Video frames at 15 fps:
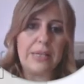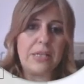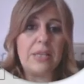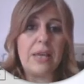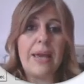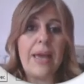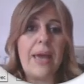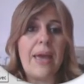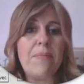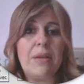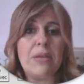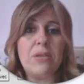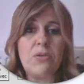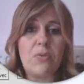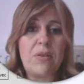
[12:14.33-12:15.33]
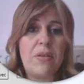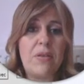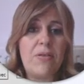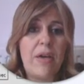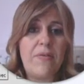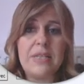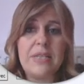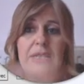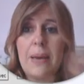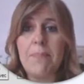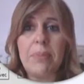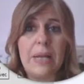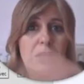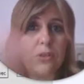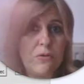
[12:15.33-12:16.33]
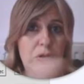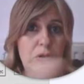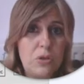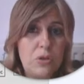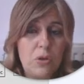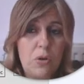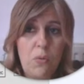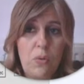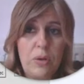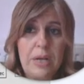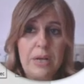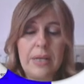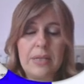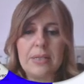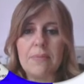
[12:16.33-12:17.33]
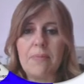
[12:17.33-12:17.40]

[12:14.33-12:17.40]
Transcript: The game is already there, the template, you saw what it is in my